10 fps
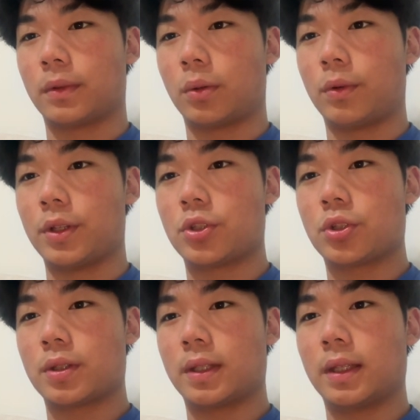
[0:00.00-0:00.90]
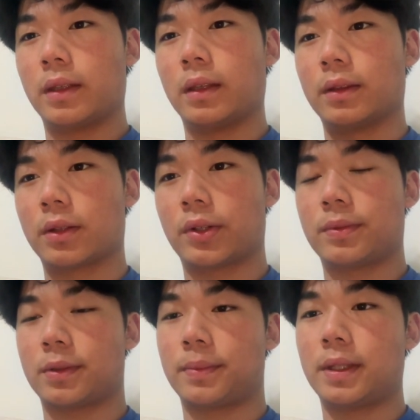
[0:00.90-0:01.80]
which in terms
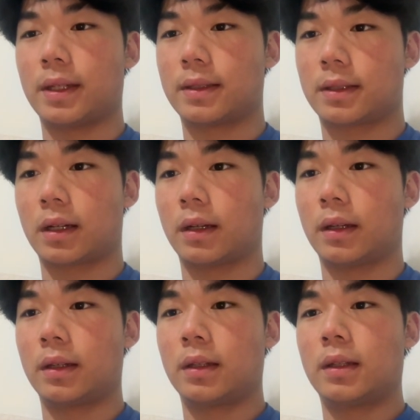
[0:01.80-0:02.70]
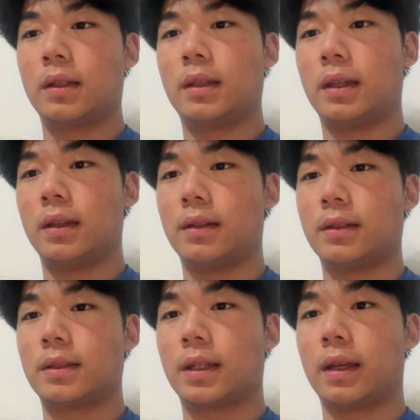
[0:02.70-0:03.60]
of PSI, it
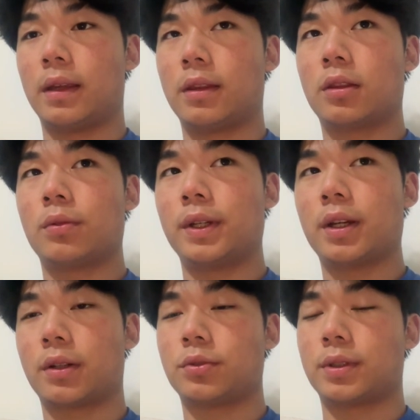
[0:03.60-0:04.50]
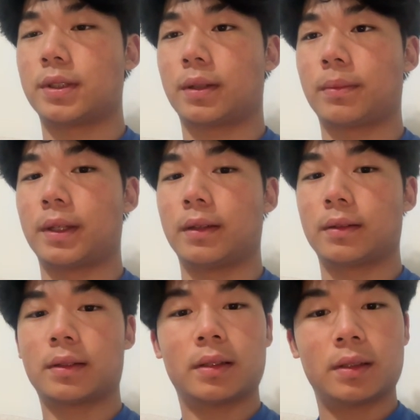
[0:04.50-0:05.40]
is a 300 something.
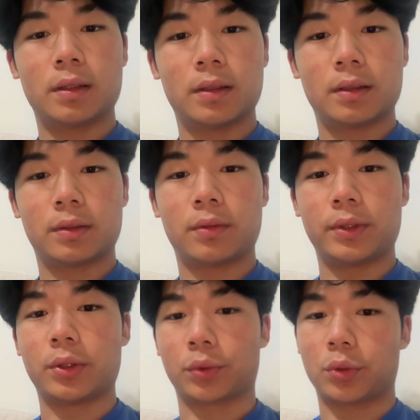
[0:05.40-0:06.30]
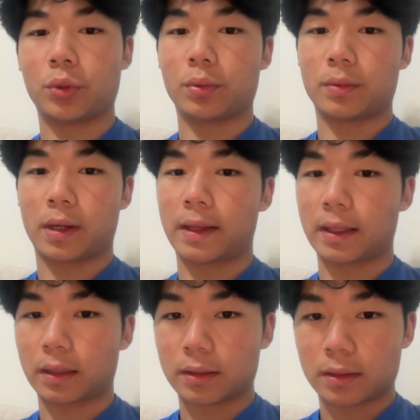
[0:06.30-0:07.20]
It's 302, I
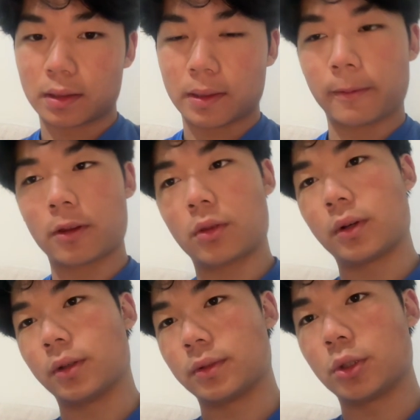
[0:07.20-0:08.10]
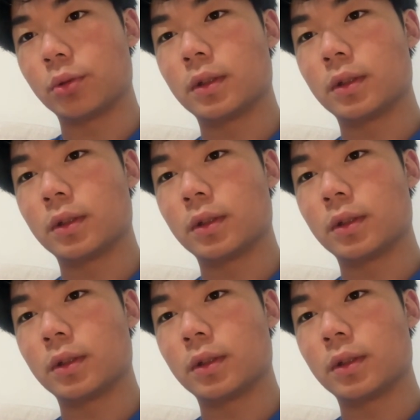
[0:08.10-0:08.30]
think, 302.